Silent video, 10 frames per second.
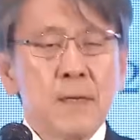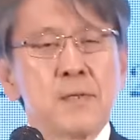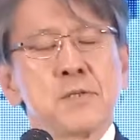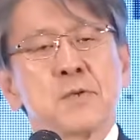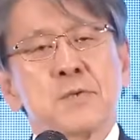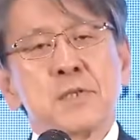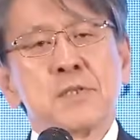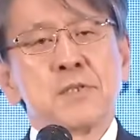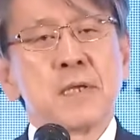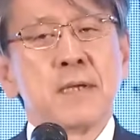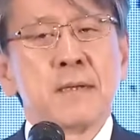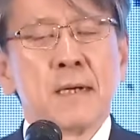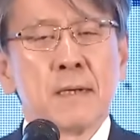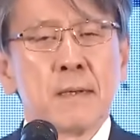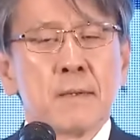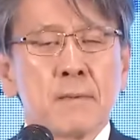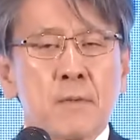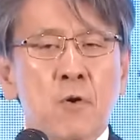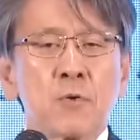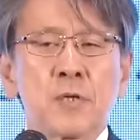So this is a
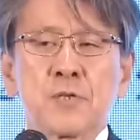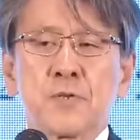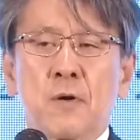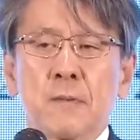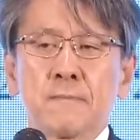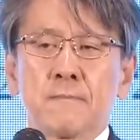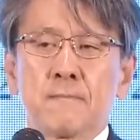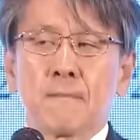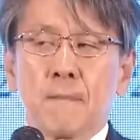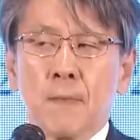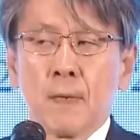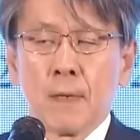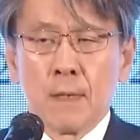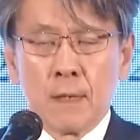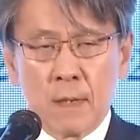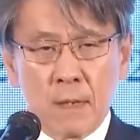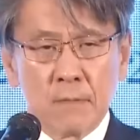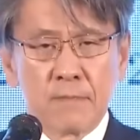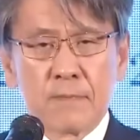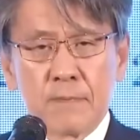cornerstone
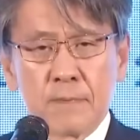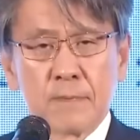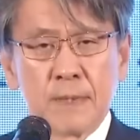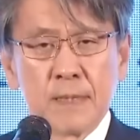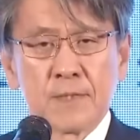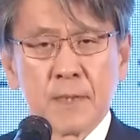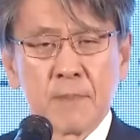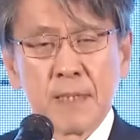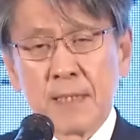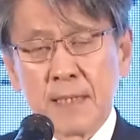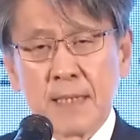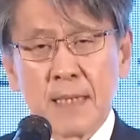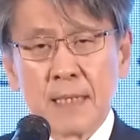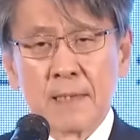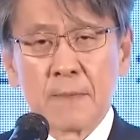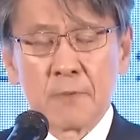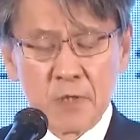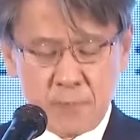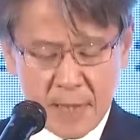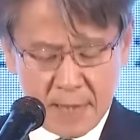of the stability and the
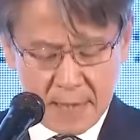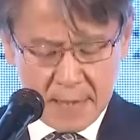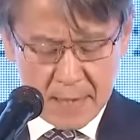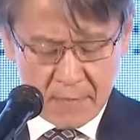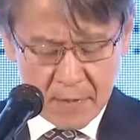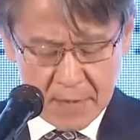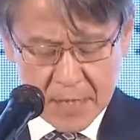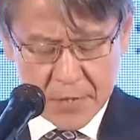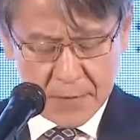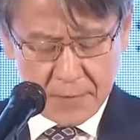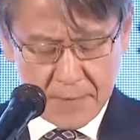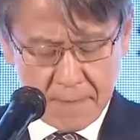prosperity of the region.